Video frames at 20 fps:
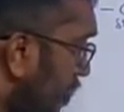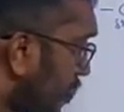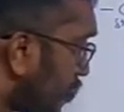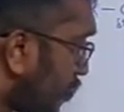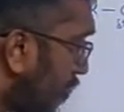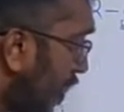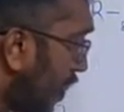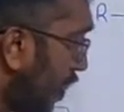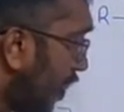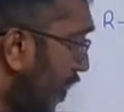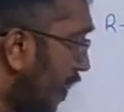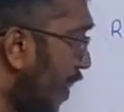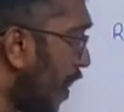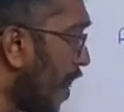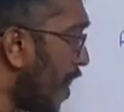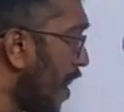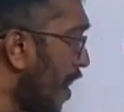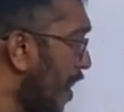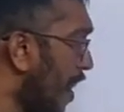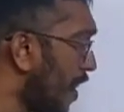this one.
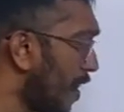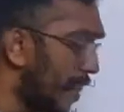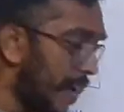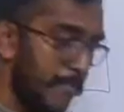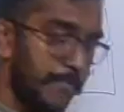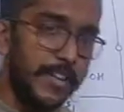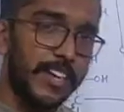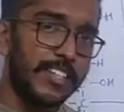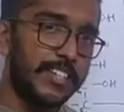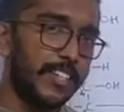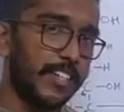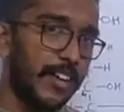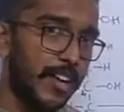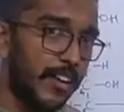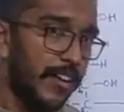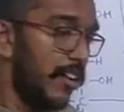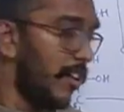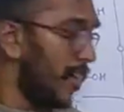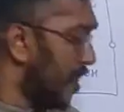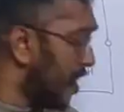
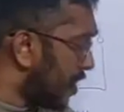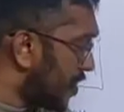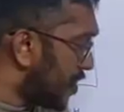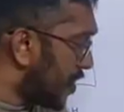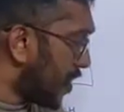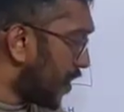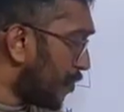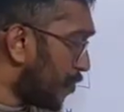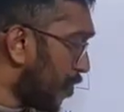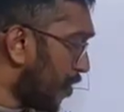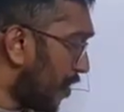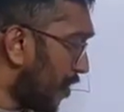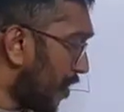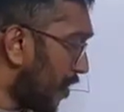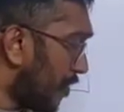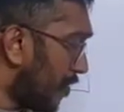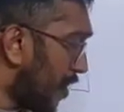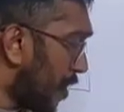acetal general molecular